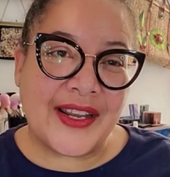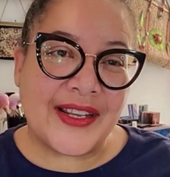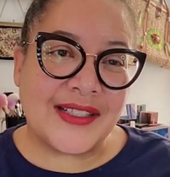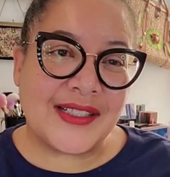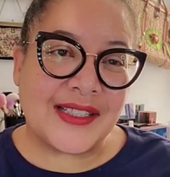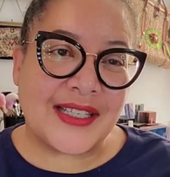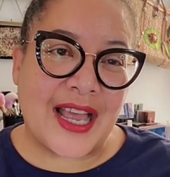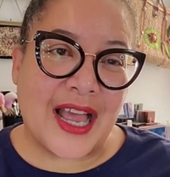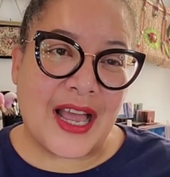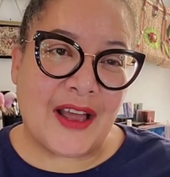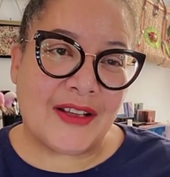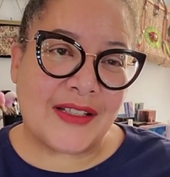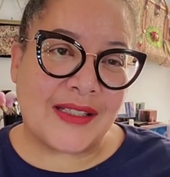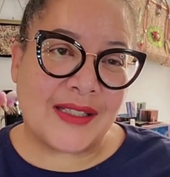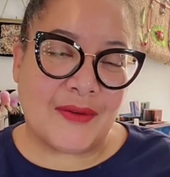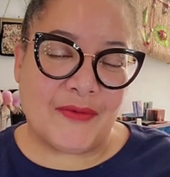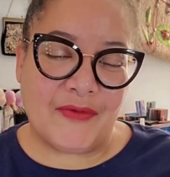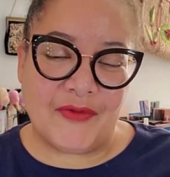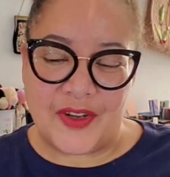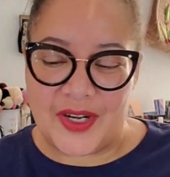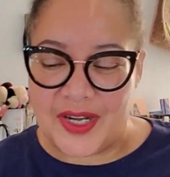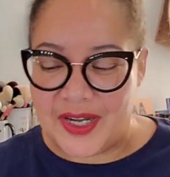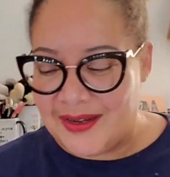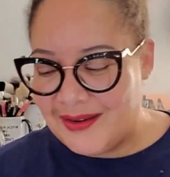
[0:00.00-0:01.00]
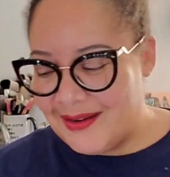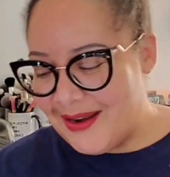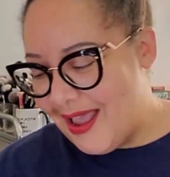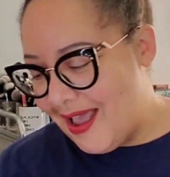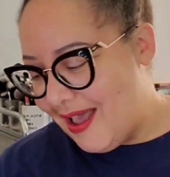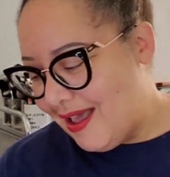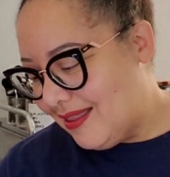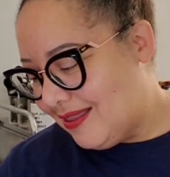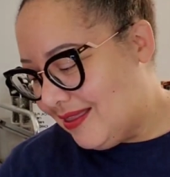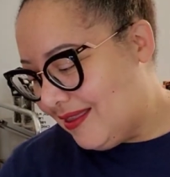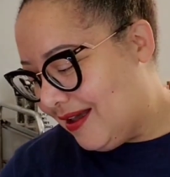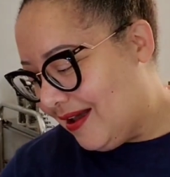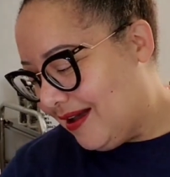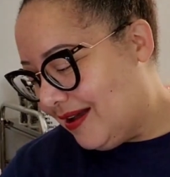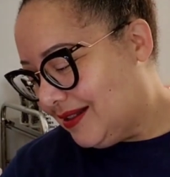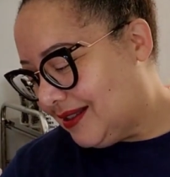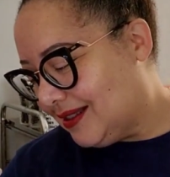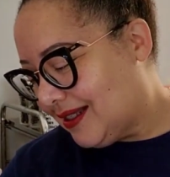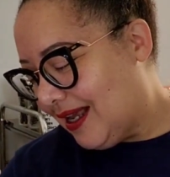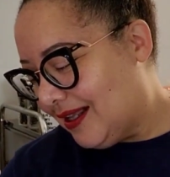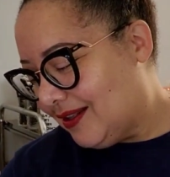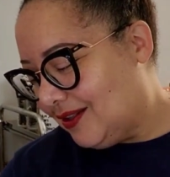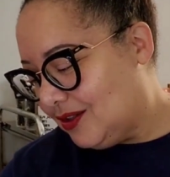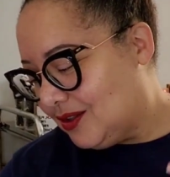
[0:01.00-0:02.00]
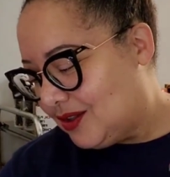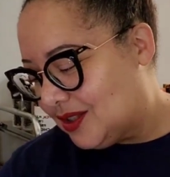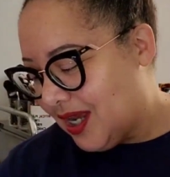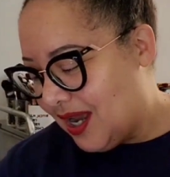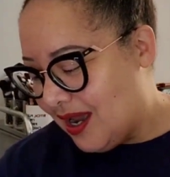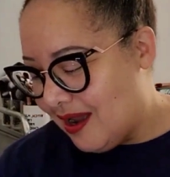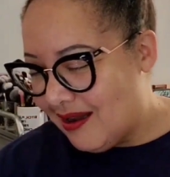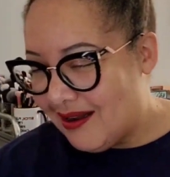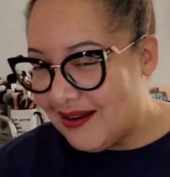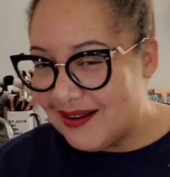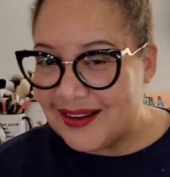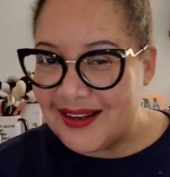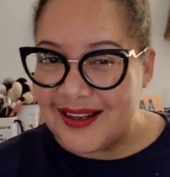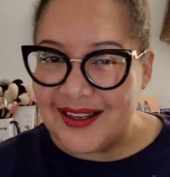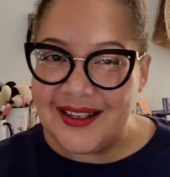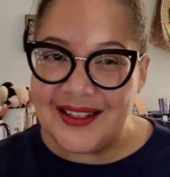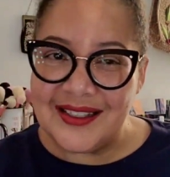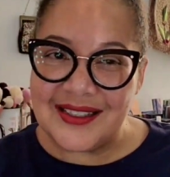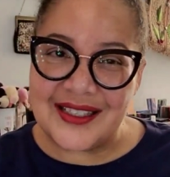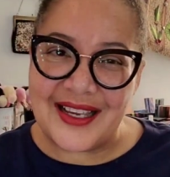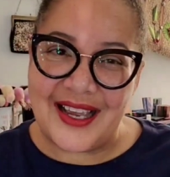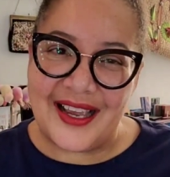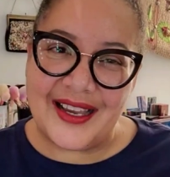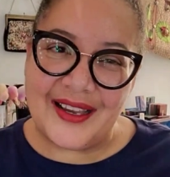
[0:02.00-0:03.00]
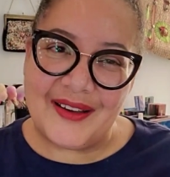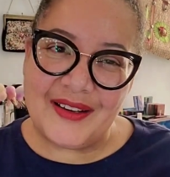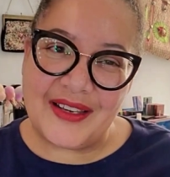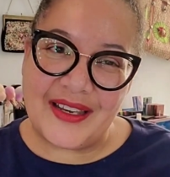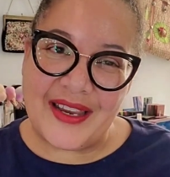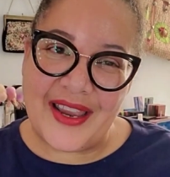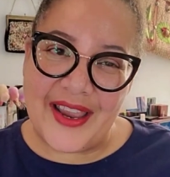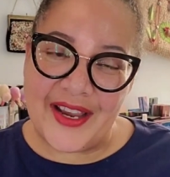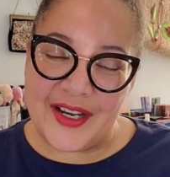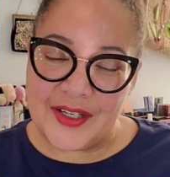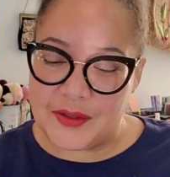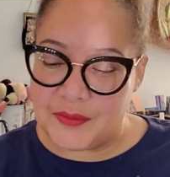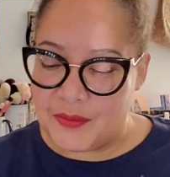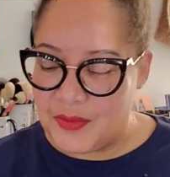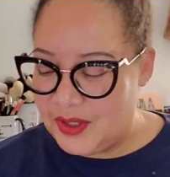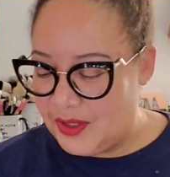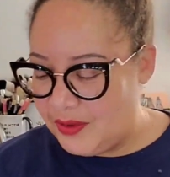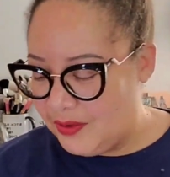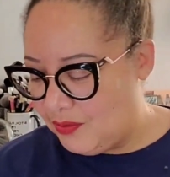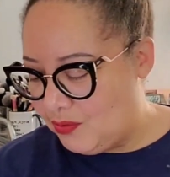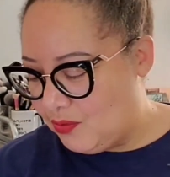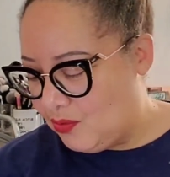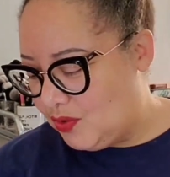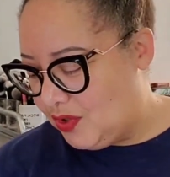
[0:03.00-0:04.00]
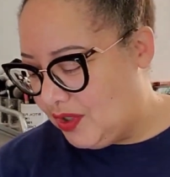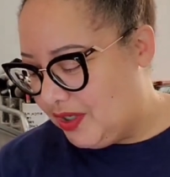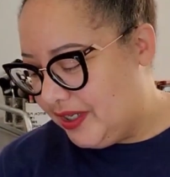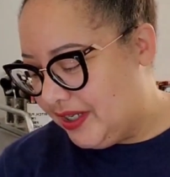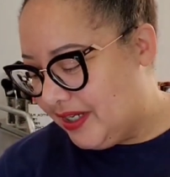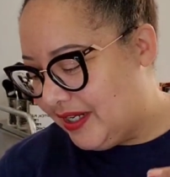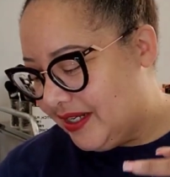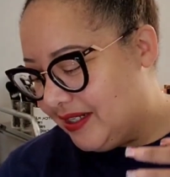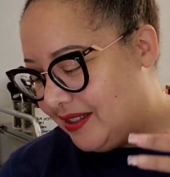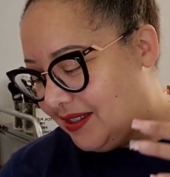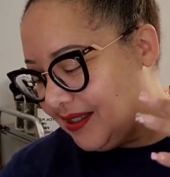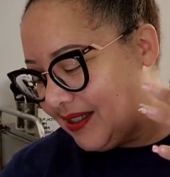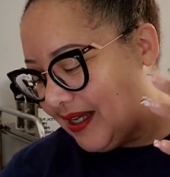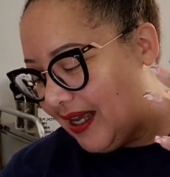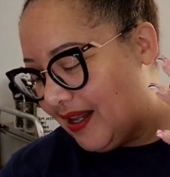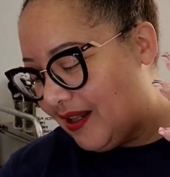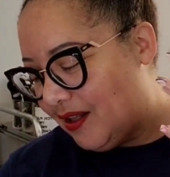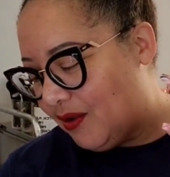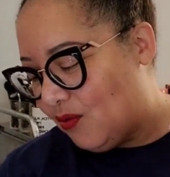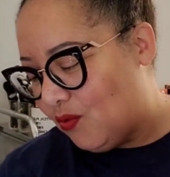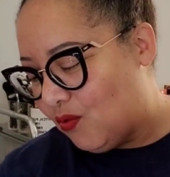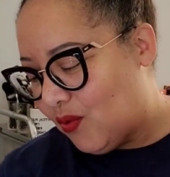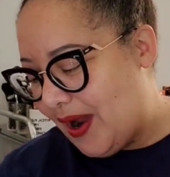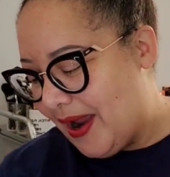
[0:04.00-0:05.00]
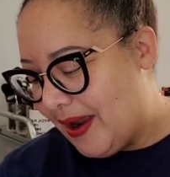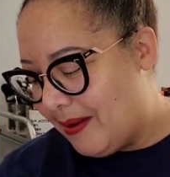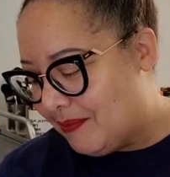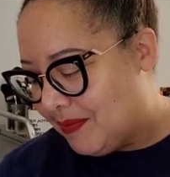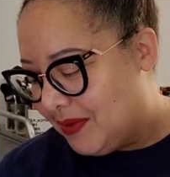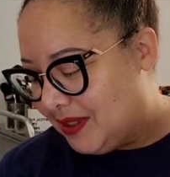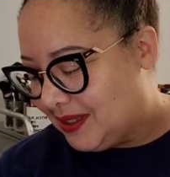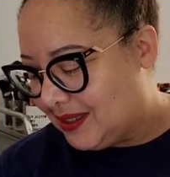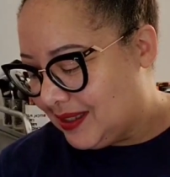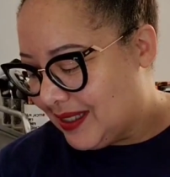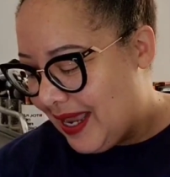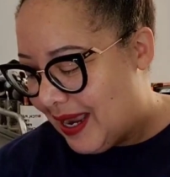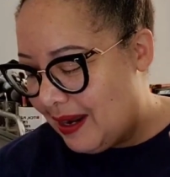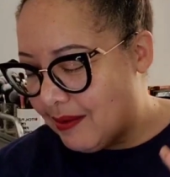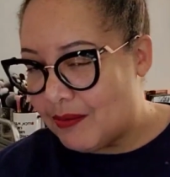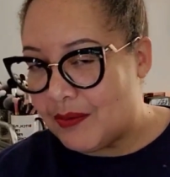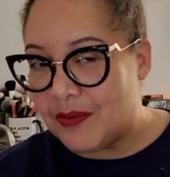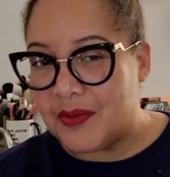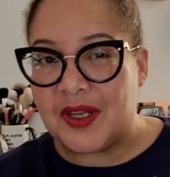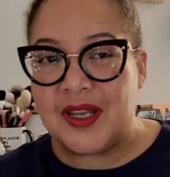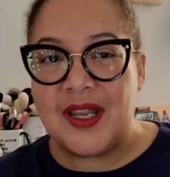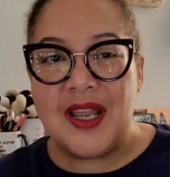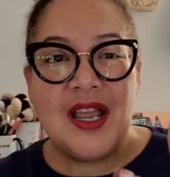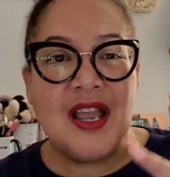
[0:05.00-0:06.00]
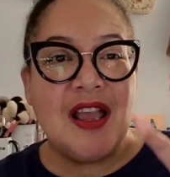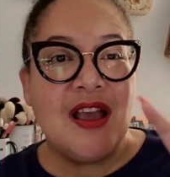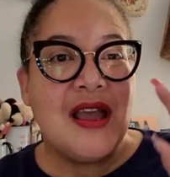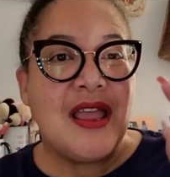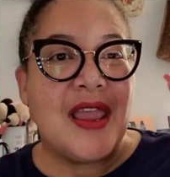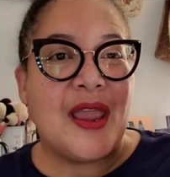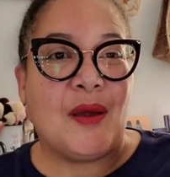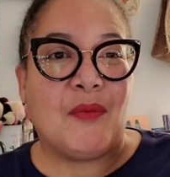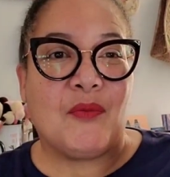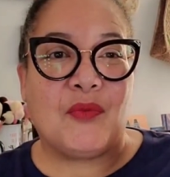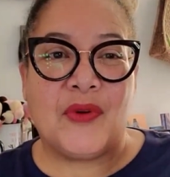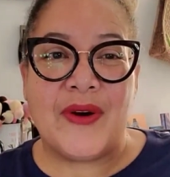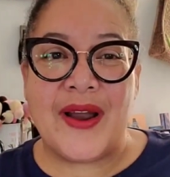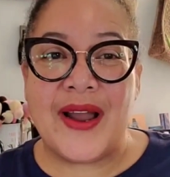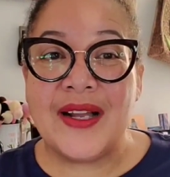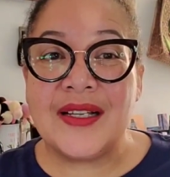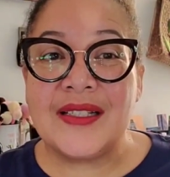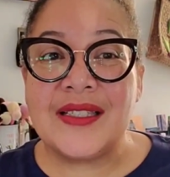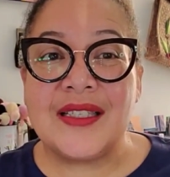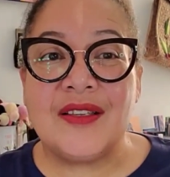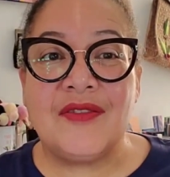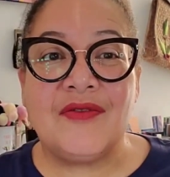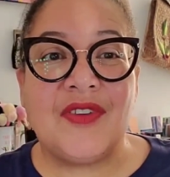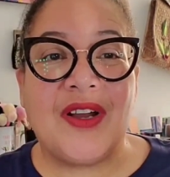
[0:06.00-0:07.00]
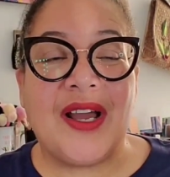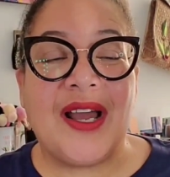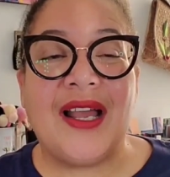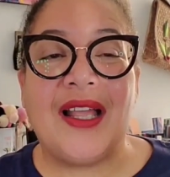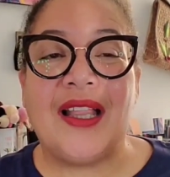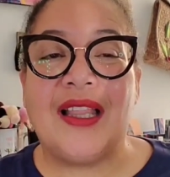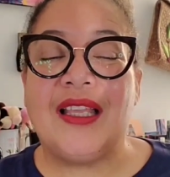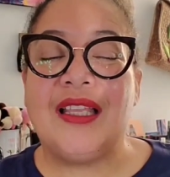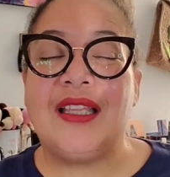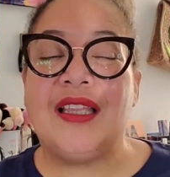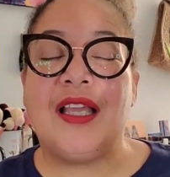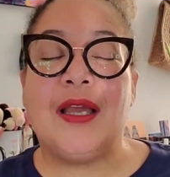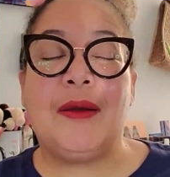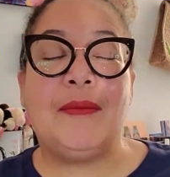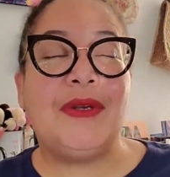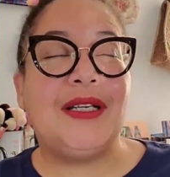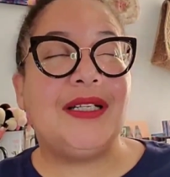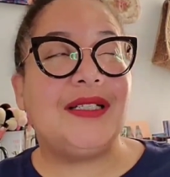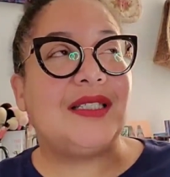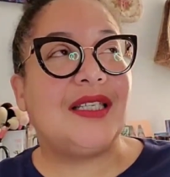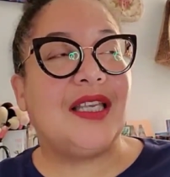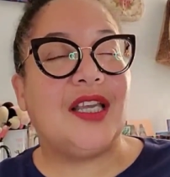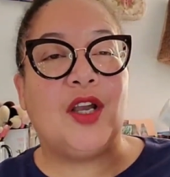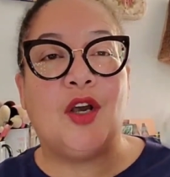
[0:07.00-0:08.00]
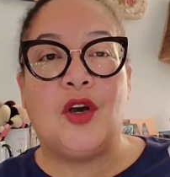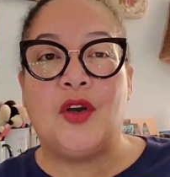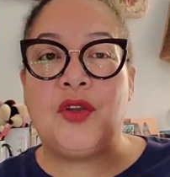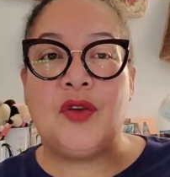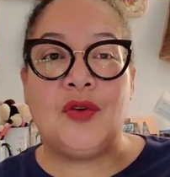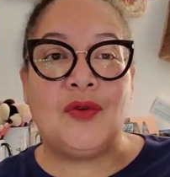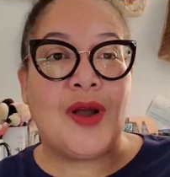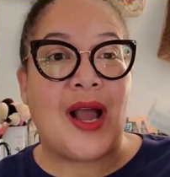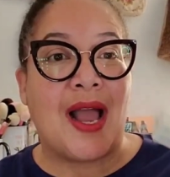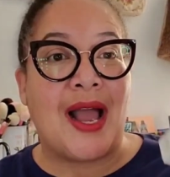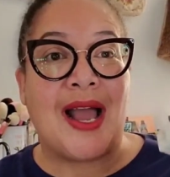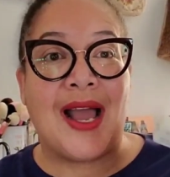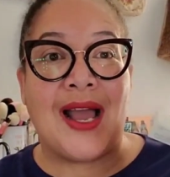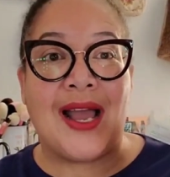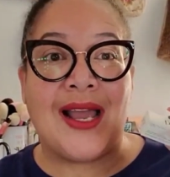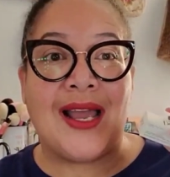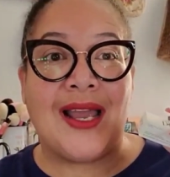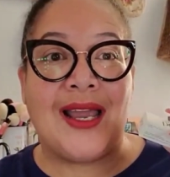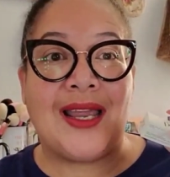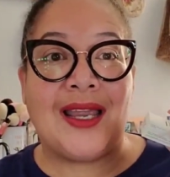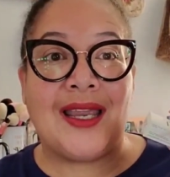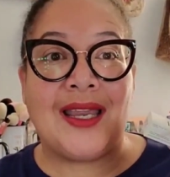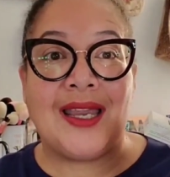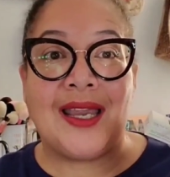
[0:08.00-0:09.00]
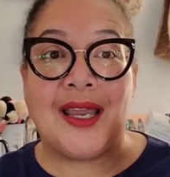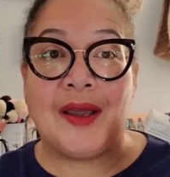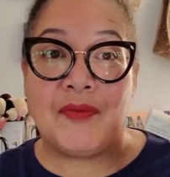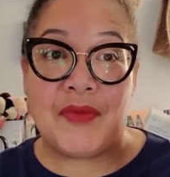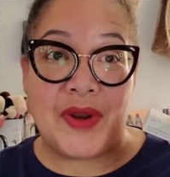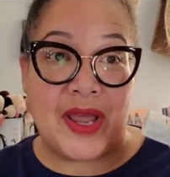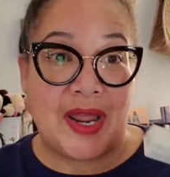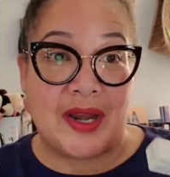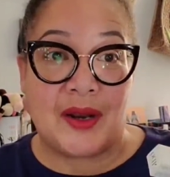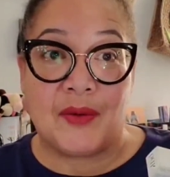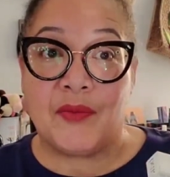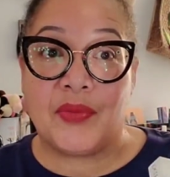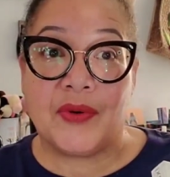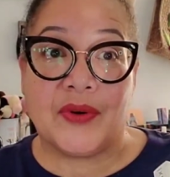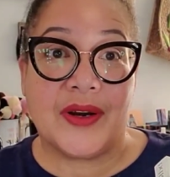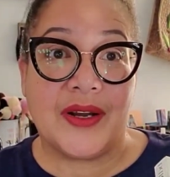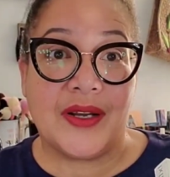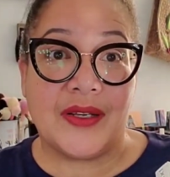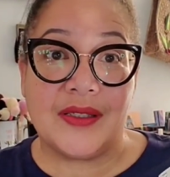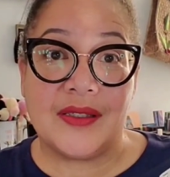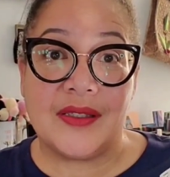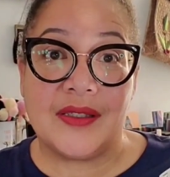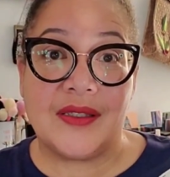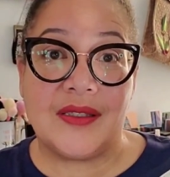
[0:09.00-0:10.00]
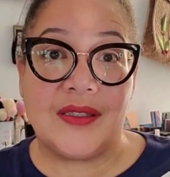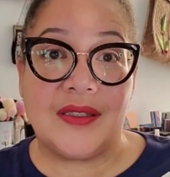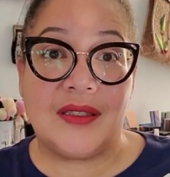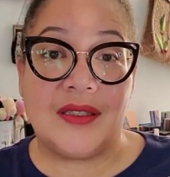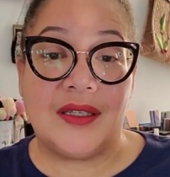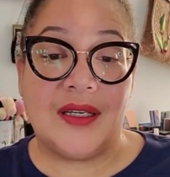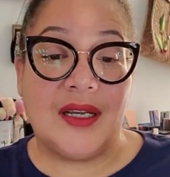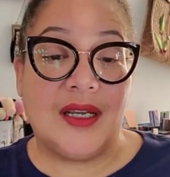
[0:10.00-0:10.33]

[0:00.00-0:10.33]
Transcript: It's got some vanilla. It's got a little tonka. It's got cashmere wood in it. It's got a little white musk lavender and Broxton violet. Let me tell you, I am not impressed.